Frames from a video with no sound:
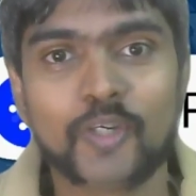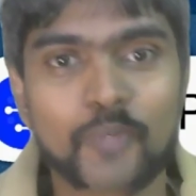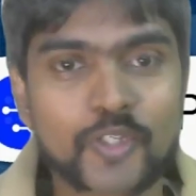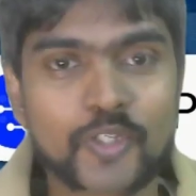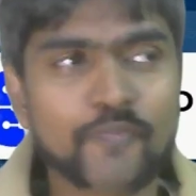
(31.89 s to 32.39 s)

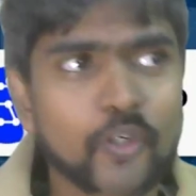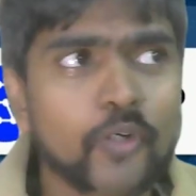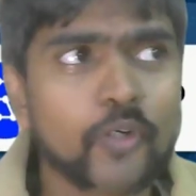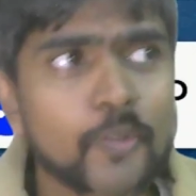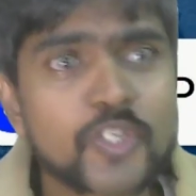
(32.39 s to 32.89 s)
Because if you're
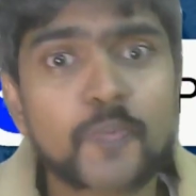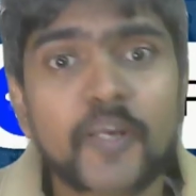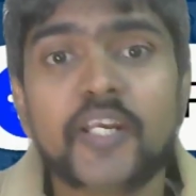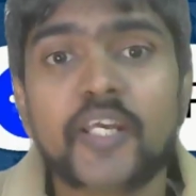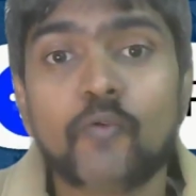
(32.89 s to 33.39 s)
going to be
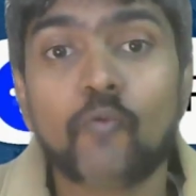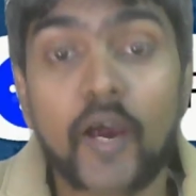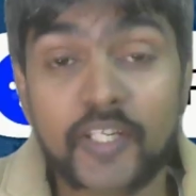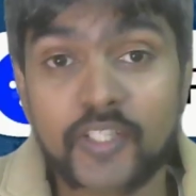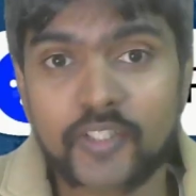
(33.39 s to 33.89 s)
spending
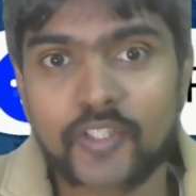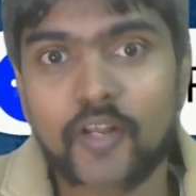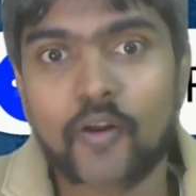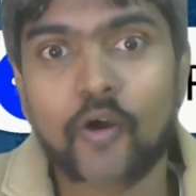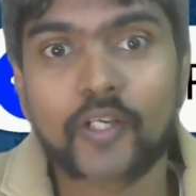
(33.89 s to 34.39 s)
1 year in
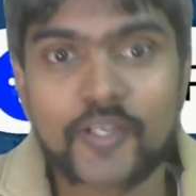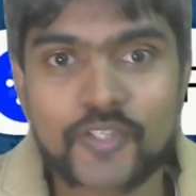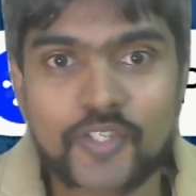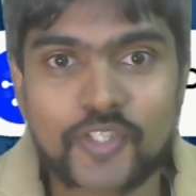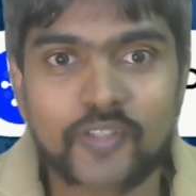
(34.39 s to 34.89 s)
an
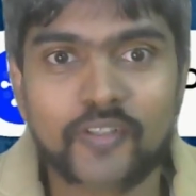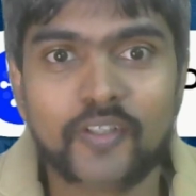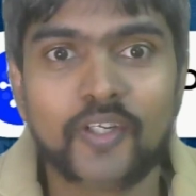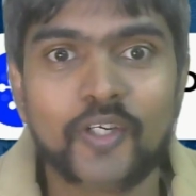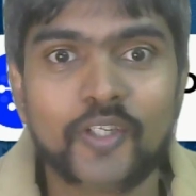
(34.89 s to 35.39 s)
organization,
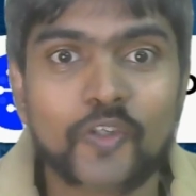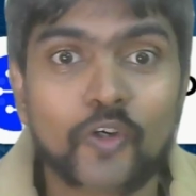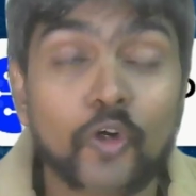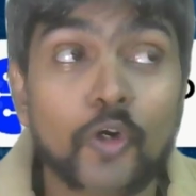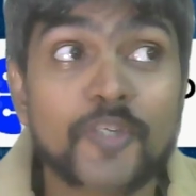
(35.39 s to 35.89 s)

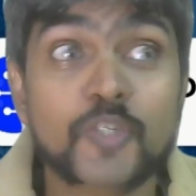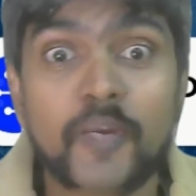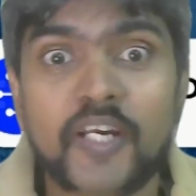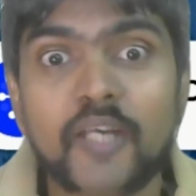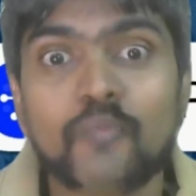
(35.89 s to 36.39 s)
you're going to be
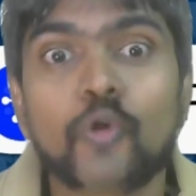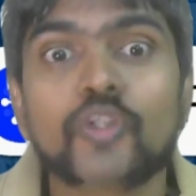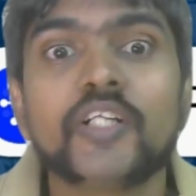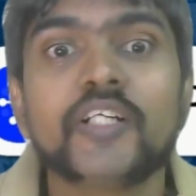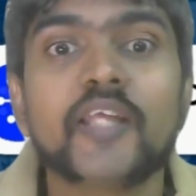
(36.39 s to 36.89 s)
spending more
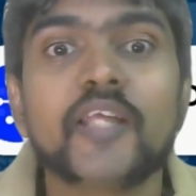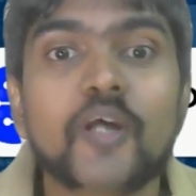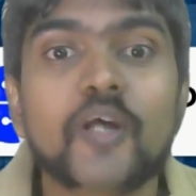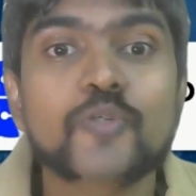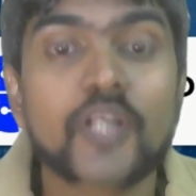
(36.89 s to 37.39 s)
than
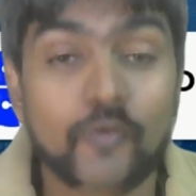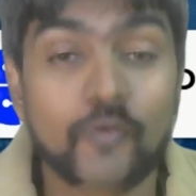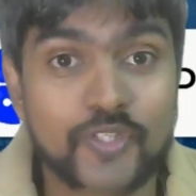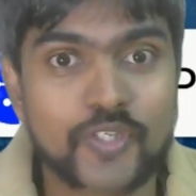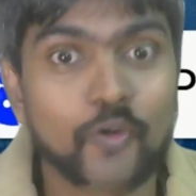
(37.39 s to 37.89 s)
10,000
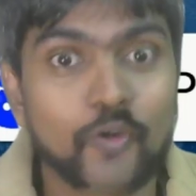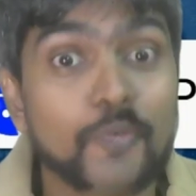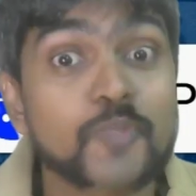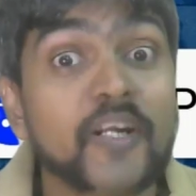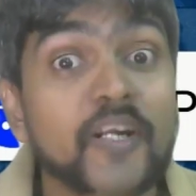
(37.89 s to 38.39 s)
hours. You're going to be
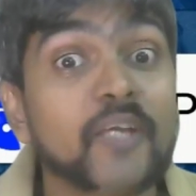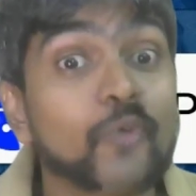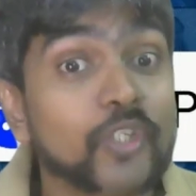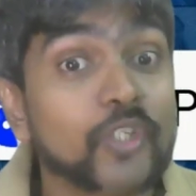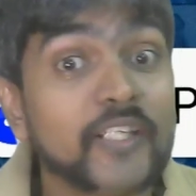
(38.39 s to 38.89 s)
spending
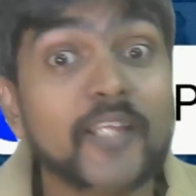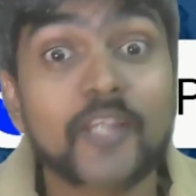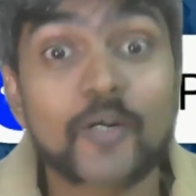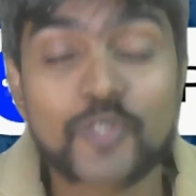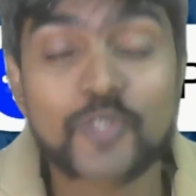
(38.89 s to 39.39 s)
more than
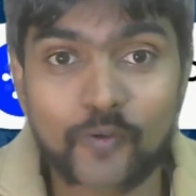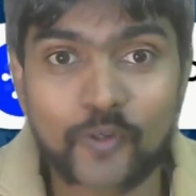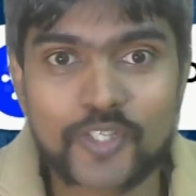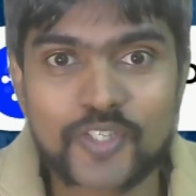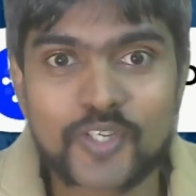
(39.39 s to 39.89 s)
10,000
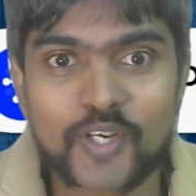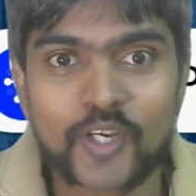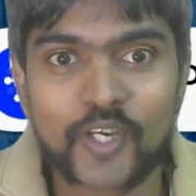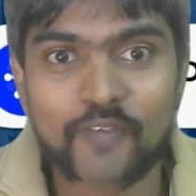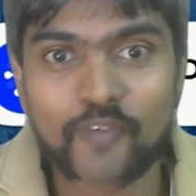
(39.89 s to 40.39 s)
hours
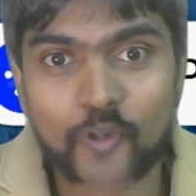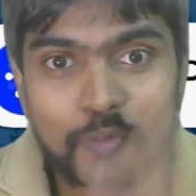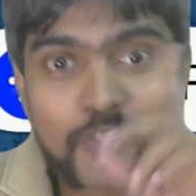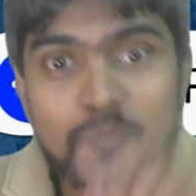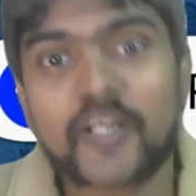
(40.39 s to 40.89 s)
if you're going to
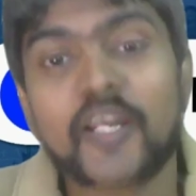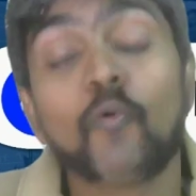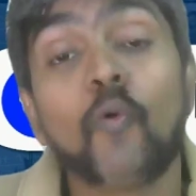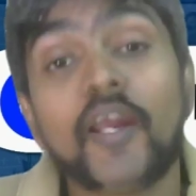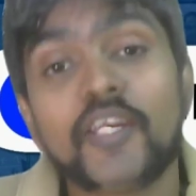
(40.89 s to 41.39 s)
be spending
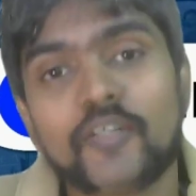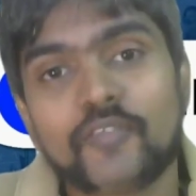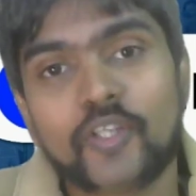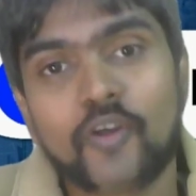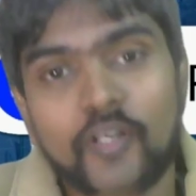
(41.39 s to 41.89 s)
1 year
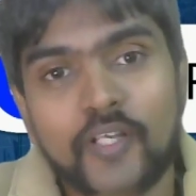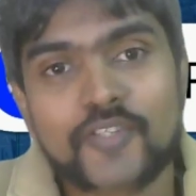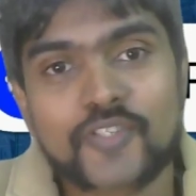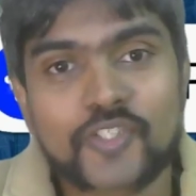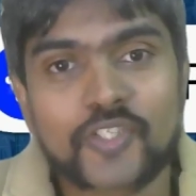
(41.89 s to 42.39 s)
with an
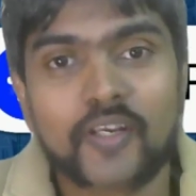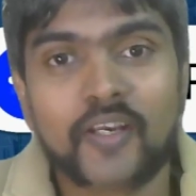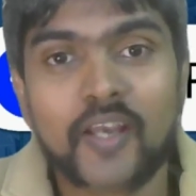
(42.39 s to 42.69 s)
organization.